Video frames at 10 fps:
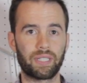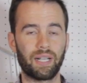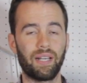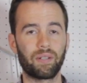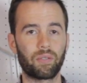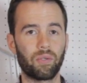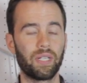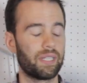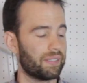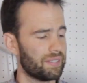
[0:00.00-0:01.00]

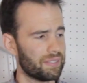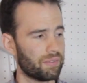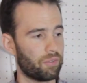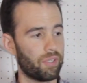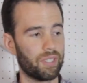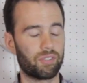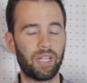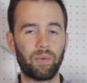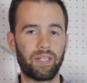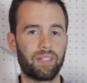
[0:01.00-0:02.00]
conical, this is a really
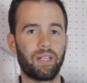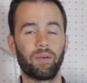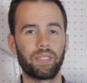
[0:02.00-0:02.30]
great way to go.